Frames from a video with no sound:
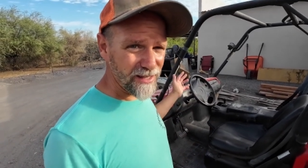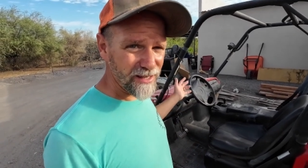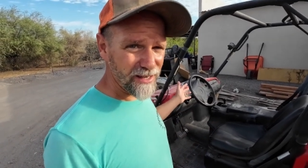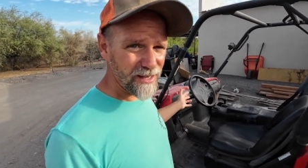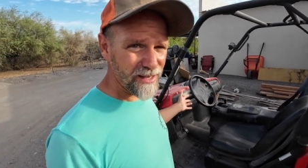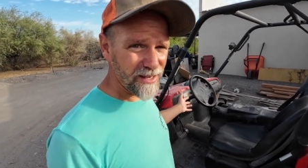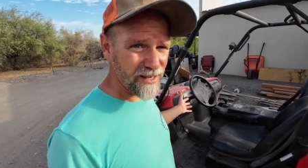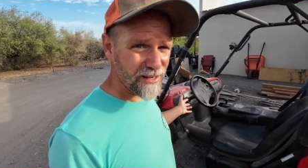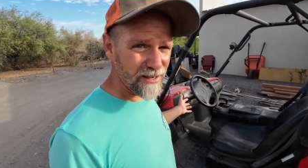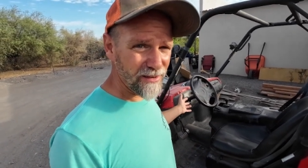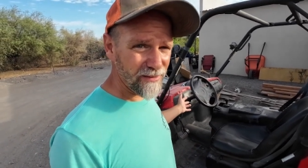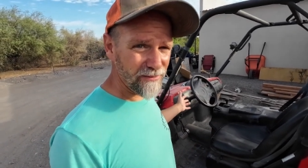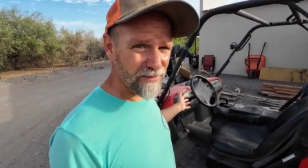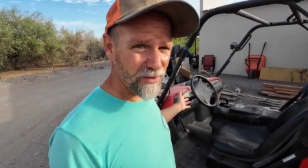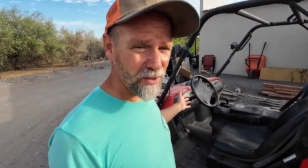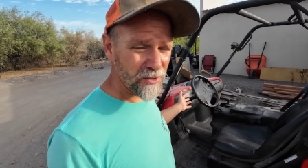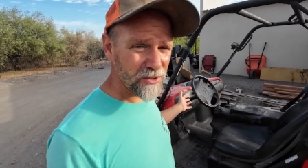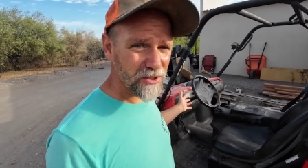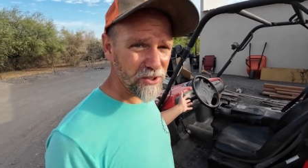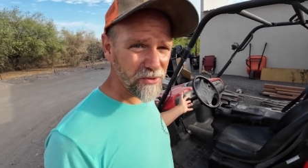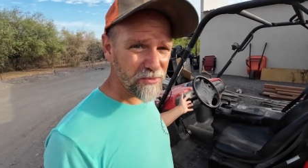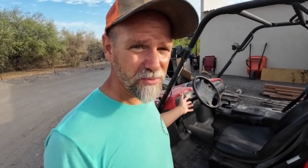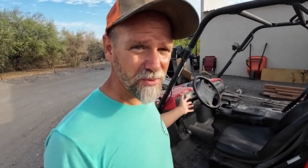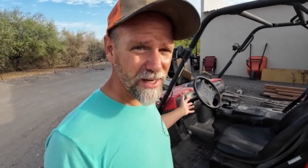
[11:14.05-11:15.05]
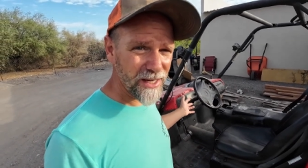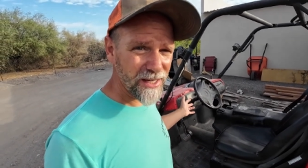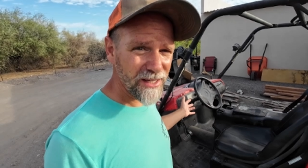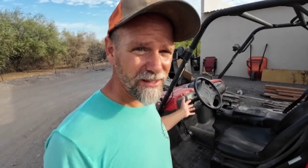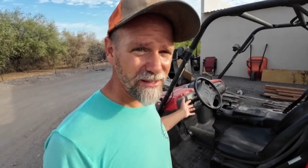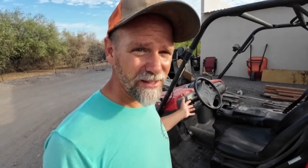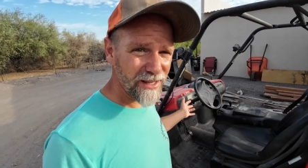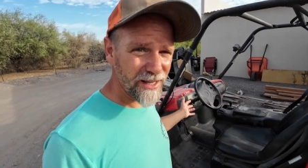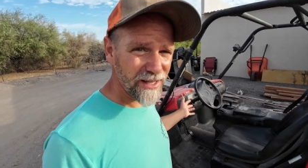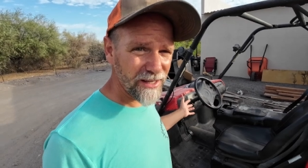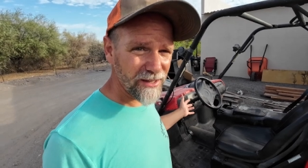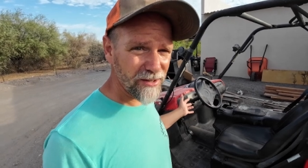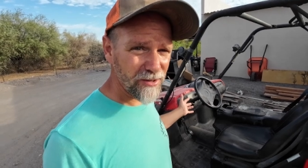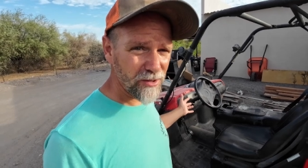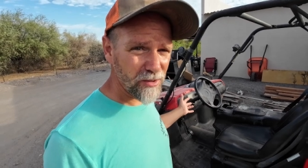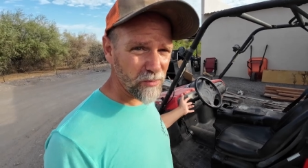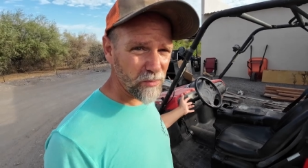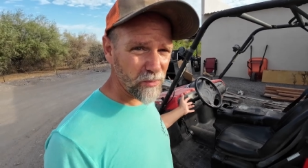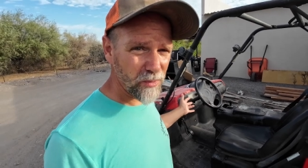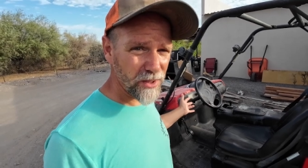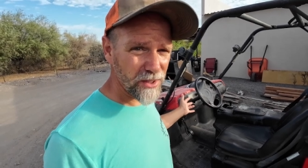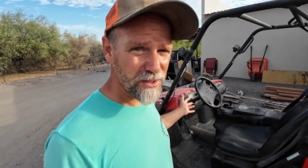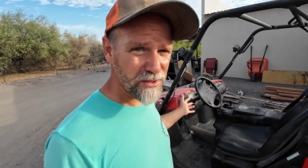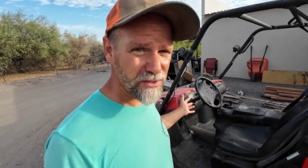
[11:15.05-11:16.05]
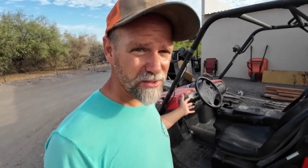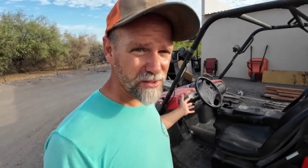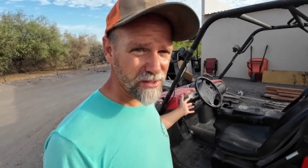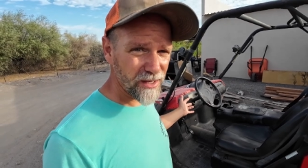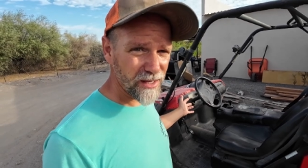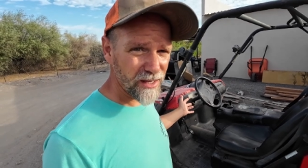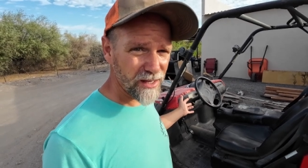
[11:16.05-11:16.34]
voltage regulator, which